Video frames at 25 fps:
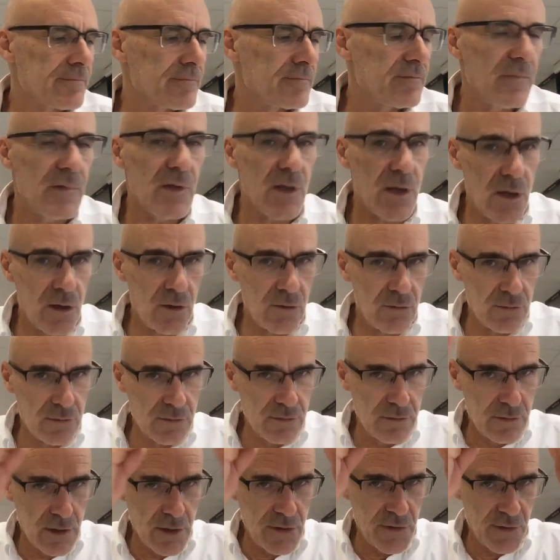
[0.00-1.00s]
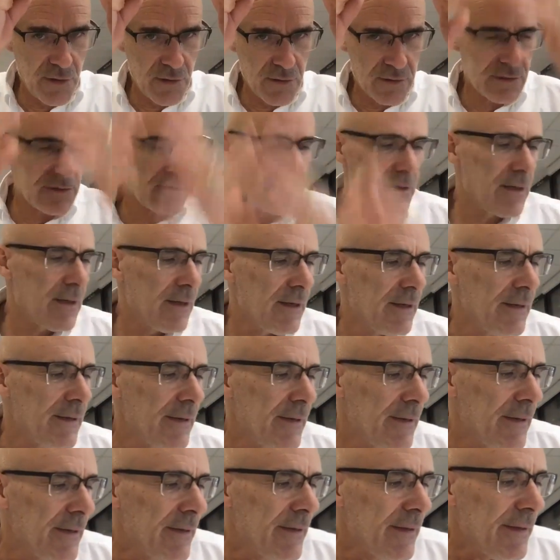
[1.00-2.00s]
no authority.
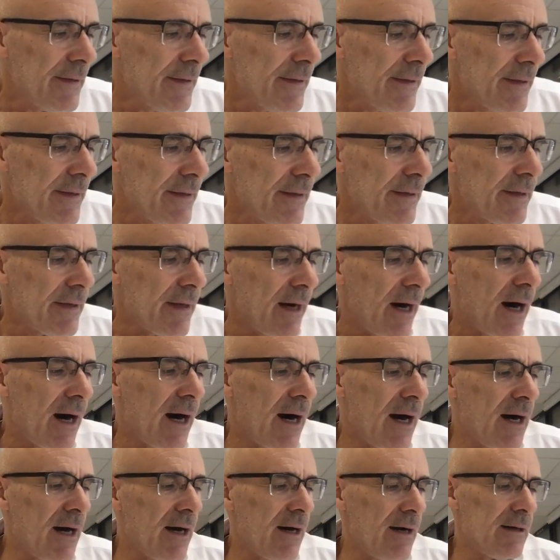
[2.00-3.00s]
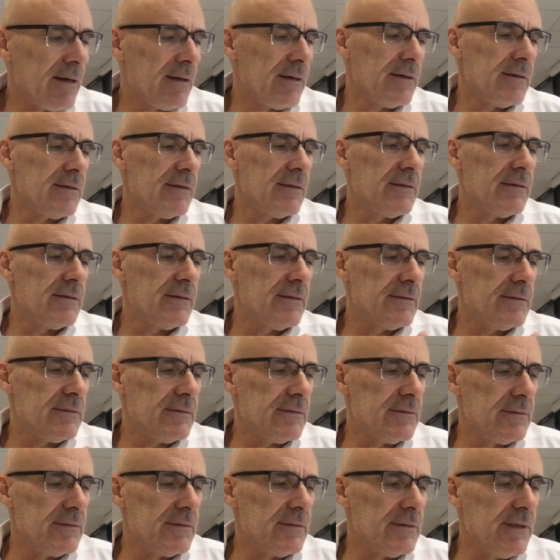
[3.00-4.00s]
Are
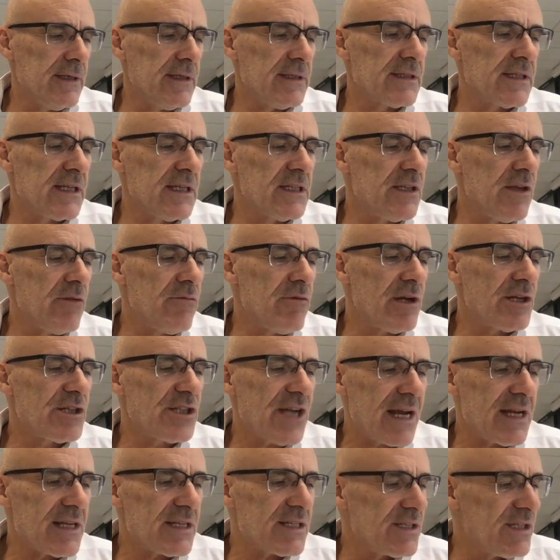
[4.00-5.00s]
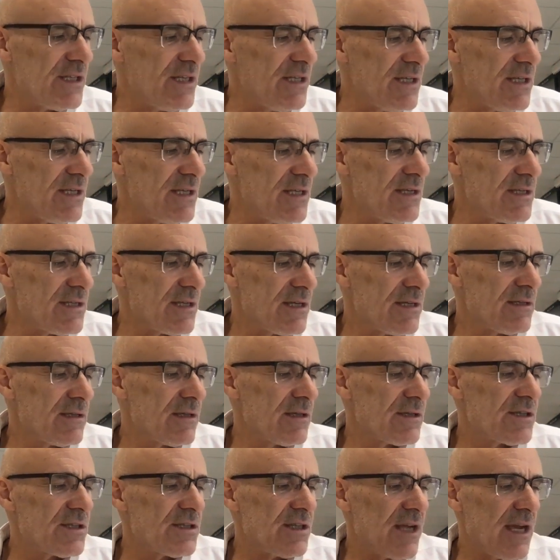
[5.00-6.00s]
in continual jealousies in
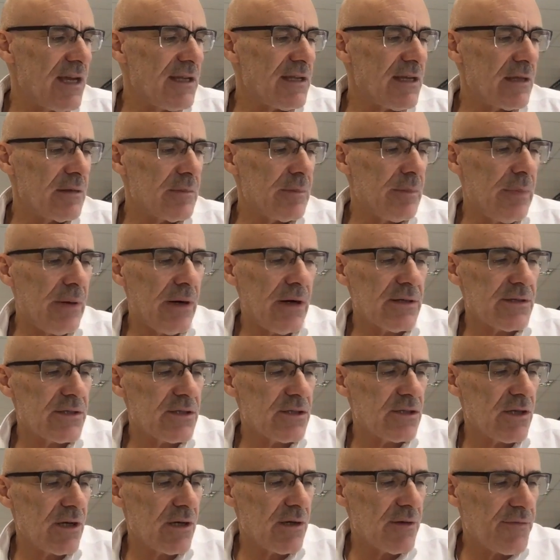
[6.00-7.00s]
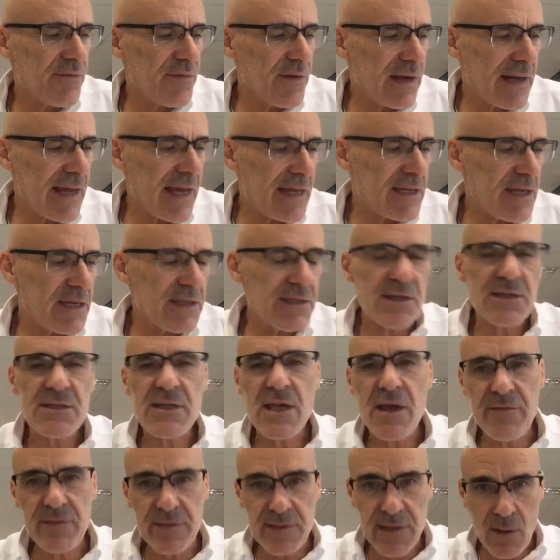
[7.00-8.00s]
the state and posture of gladiators
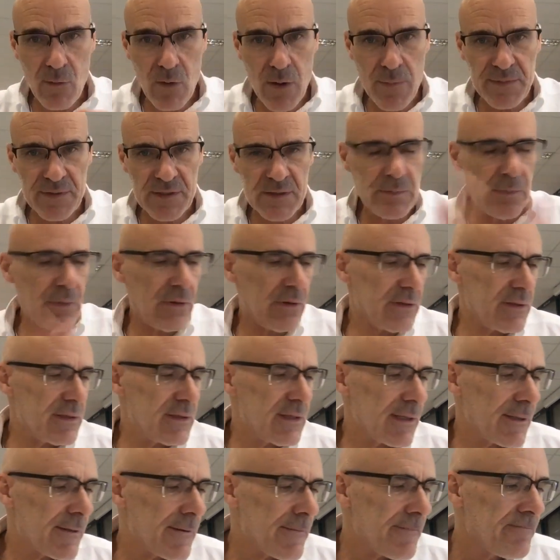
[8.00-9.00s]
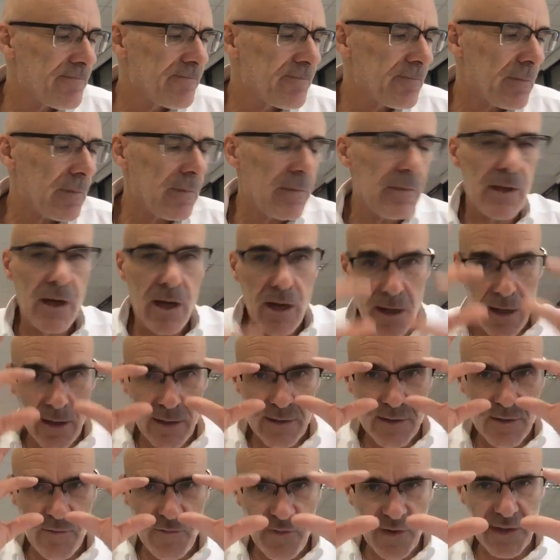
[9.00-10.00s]
having their weapons pointing, their
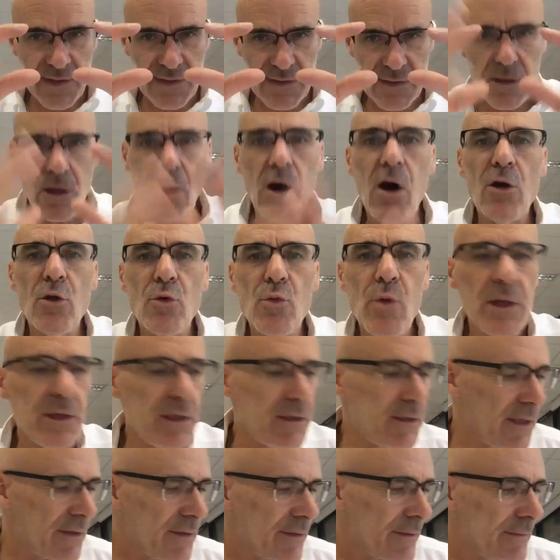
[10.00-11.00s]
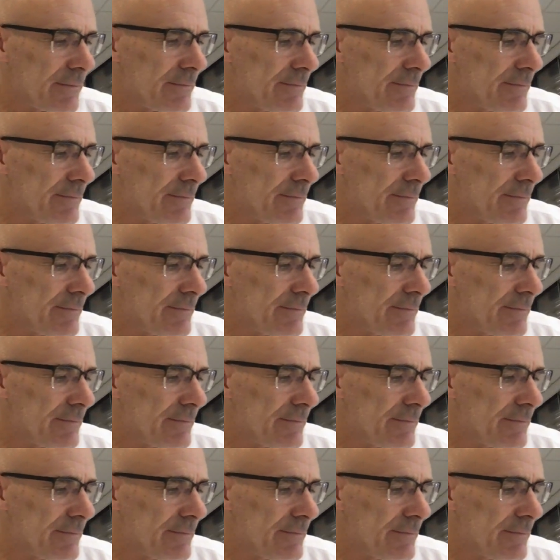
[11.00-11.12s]
eyes fixed on one another.